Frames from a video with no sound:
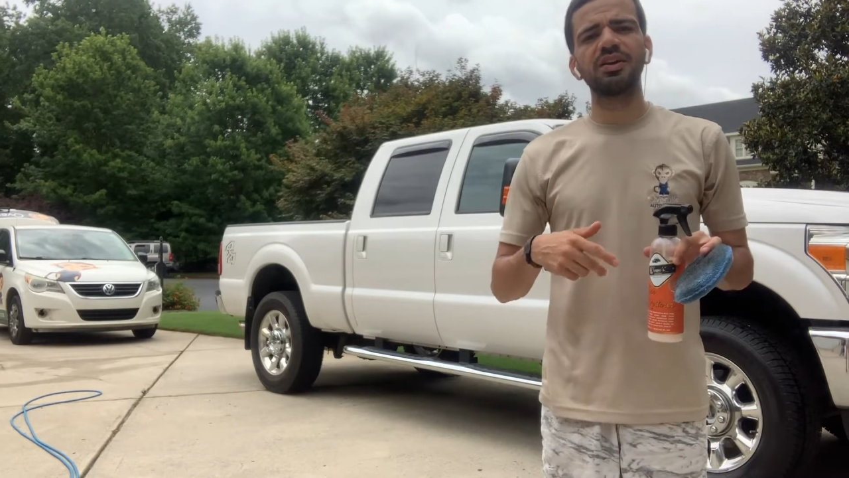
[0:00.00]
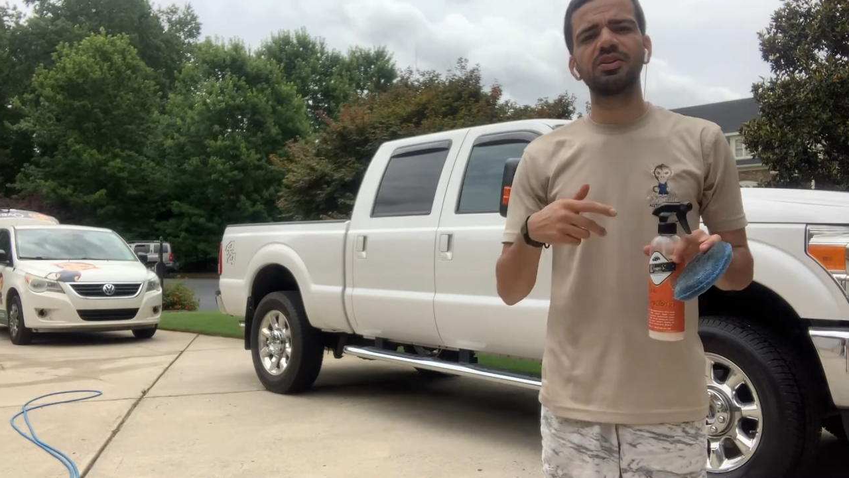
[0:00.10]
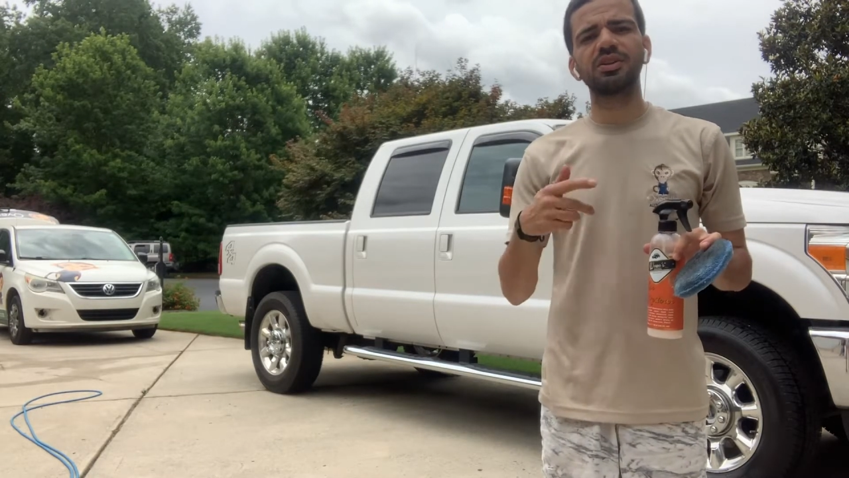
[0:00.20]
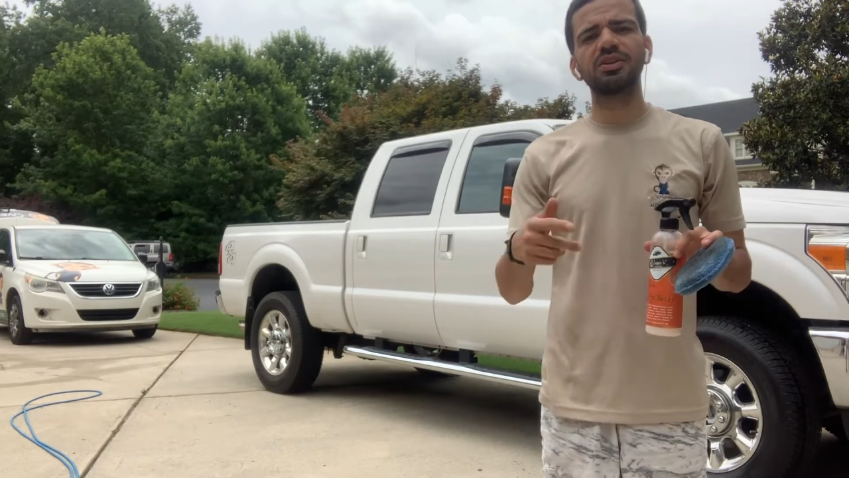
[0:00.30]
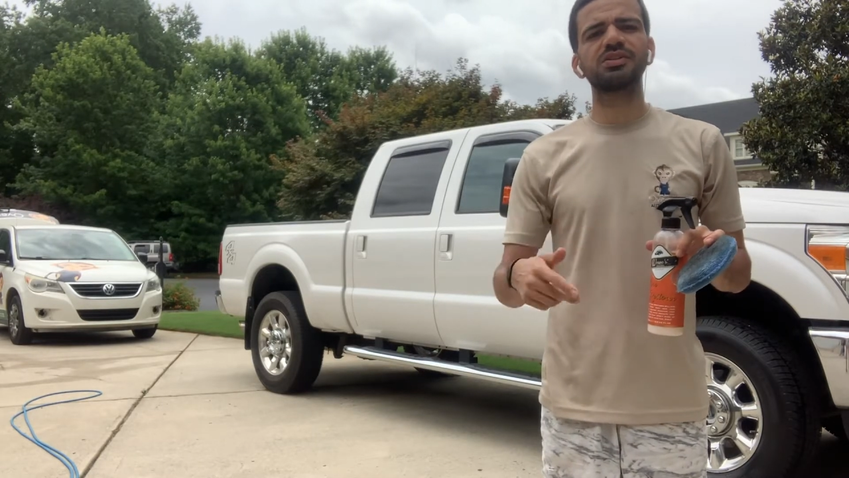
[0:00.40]

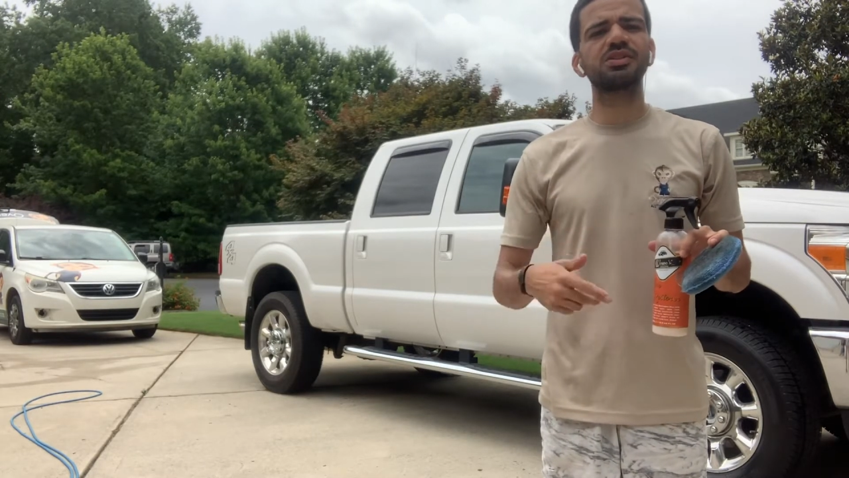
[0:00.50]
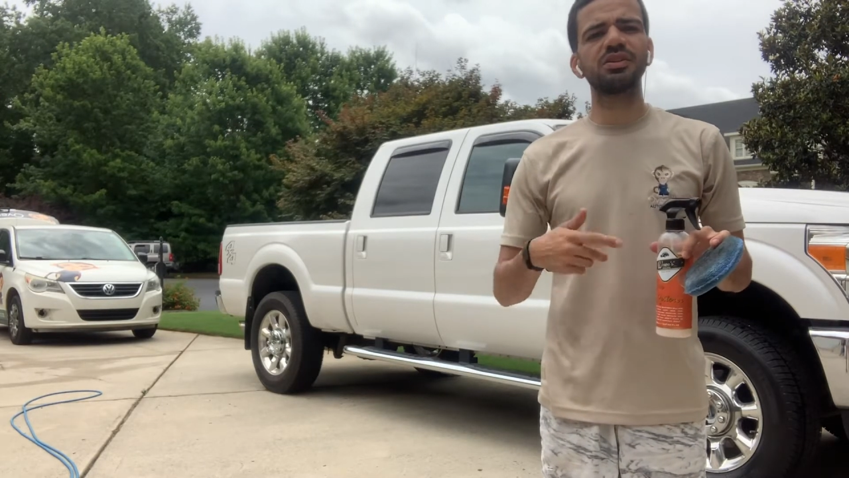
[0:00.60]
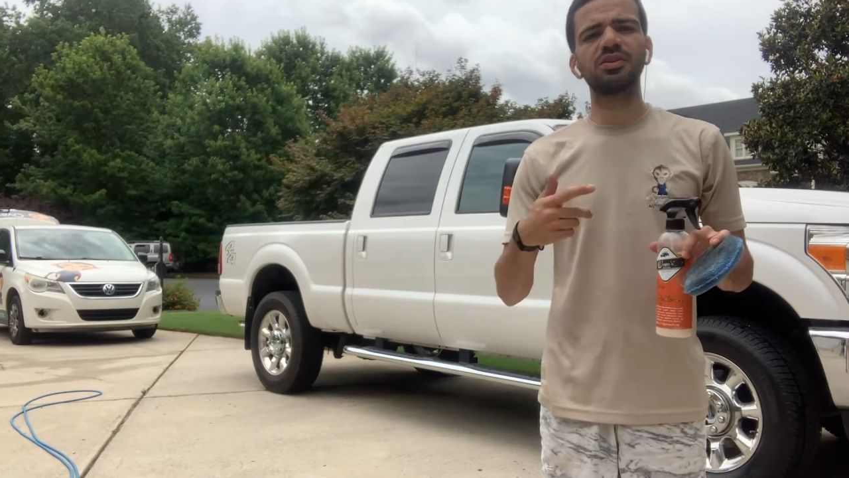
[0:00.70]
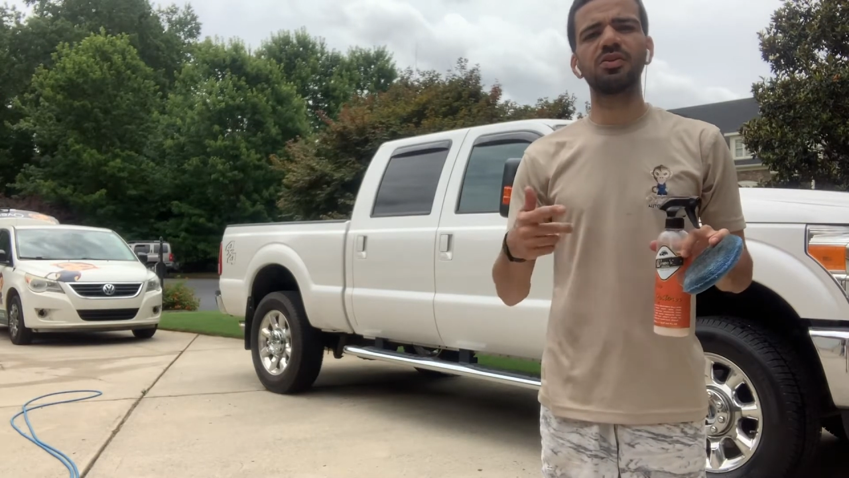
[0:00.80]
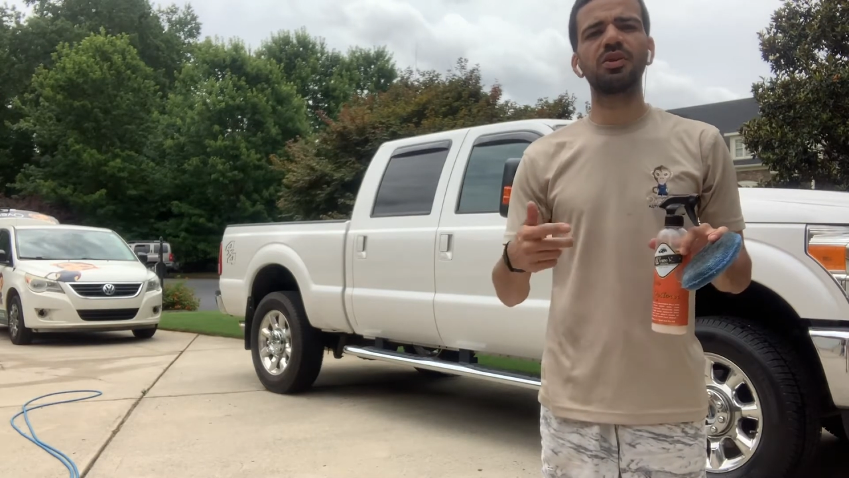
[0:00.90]
You're gonna see
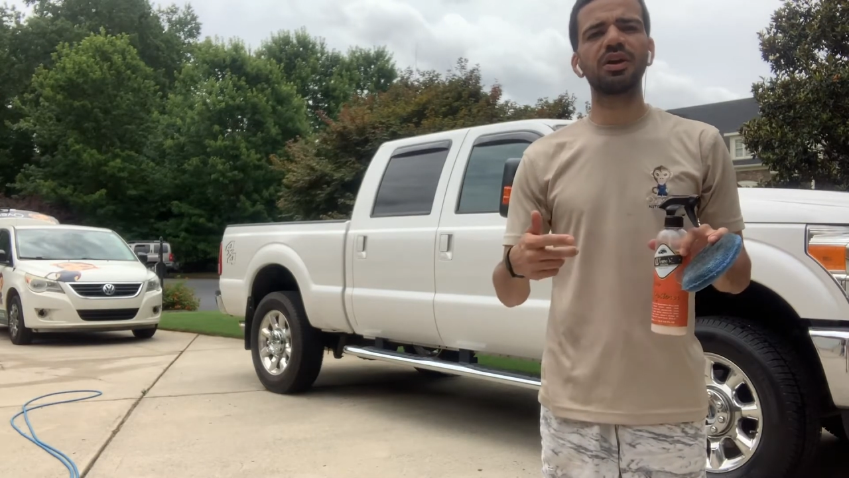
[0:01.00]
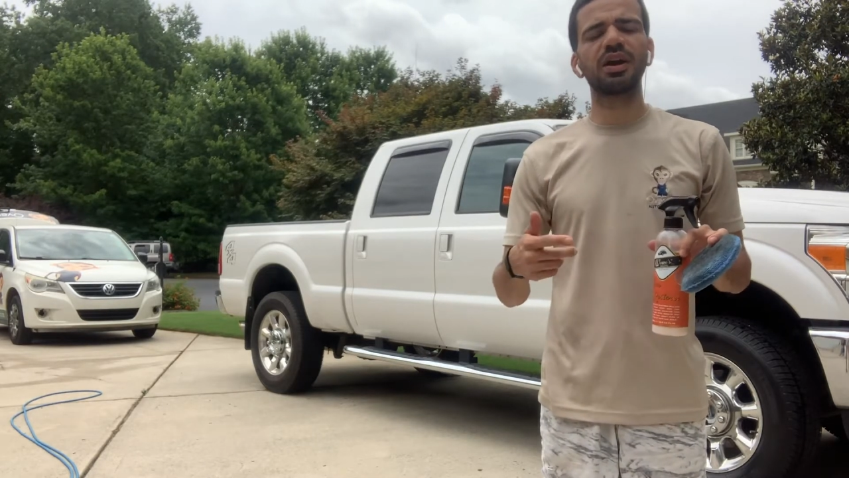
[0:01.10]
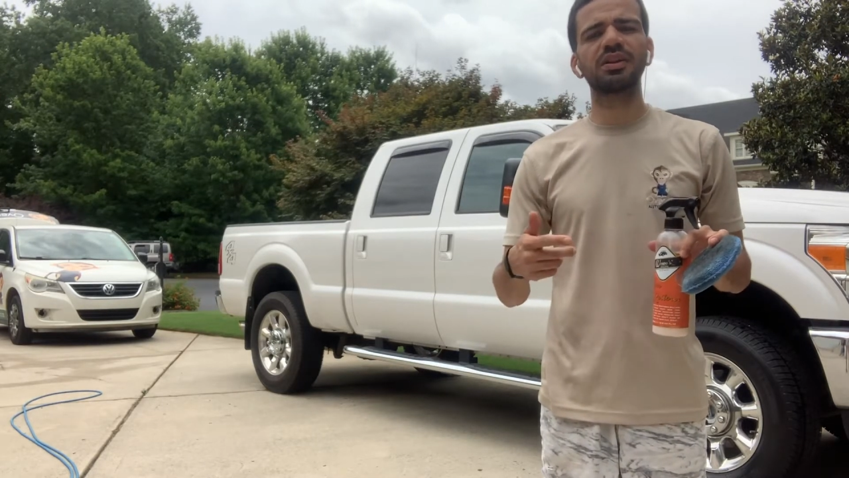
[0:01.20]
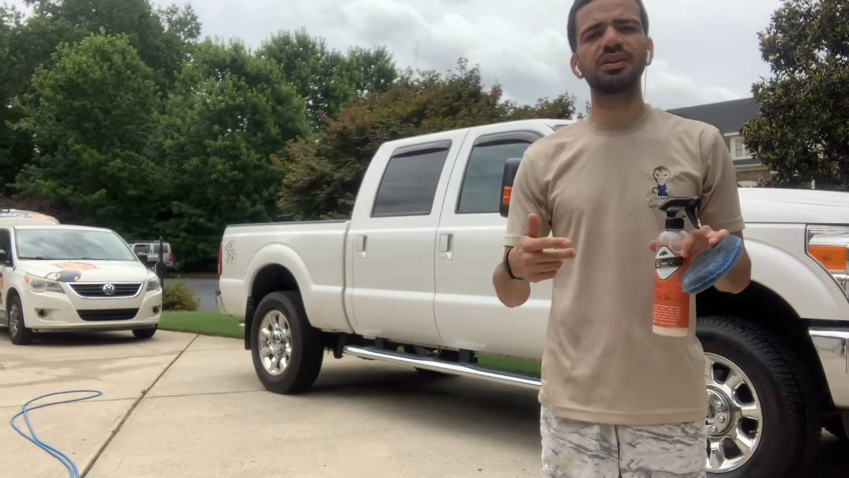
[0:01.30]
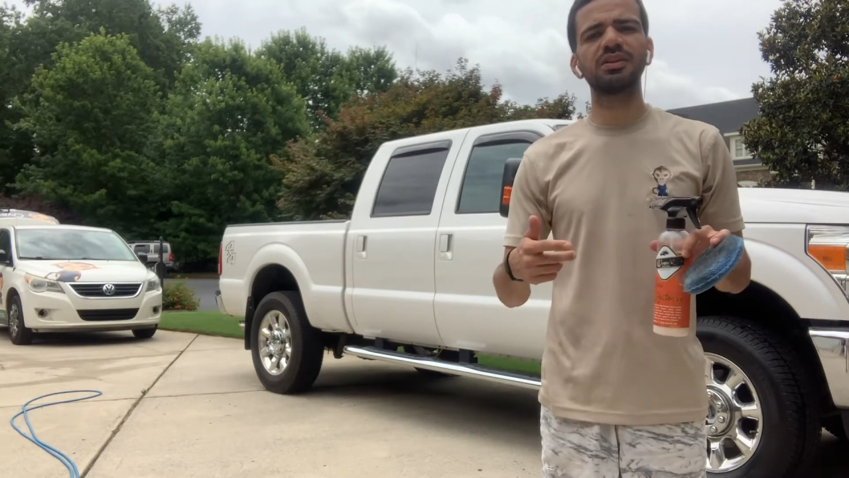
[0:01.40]
the way I
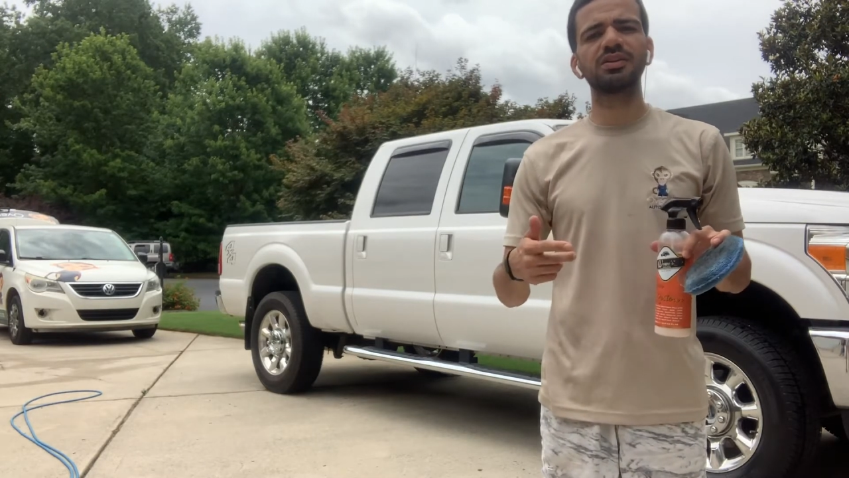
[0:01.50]
clean